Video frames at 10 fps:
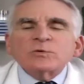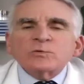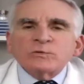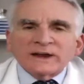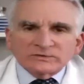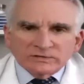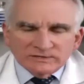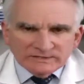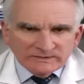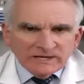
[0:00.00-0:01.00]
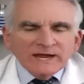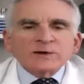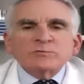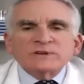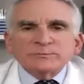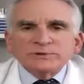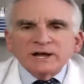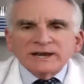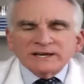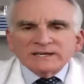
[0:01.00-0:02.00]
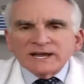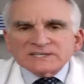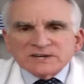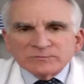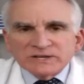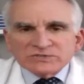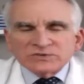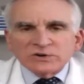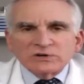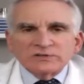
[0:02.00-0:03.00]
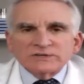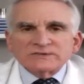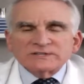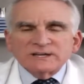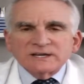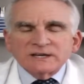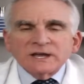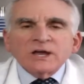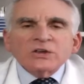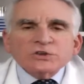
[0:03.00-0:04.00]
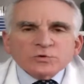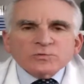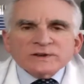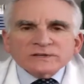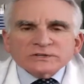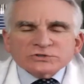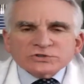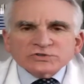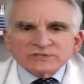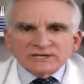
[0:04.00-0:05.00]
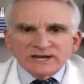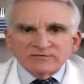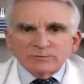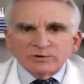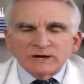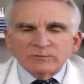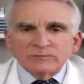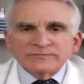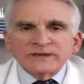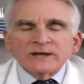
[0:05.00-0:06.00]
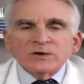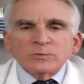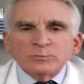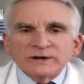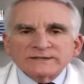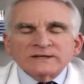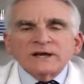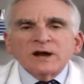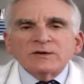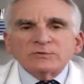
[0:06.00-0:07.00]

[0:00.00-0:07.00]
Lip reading: regularly and reapplying it, as I've mentioned earlier today, you really shouldn't have a problem. But, of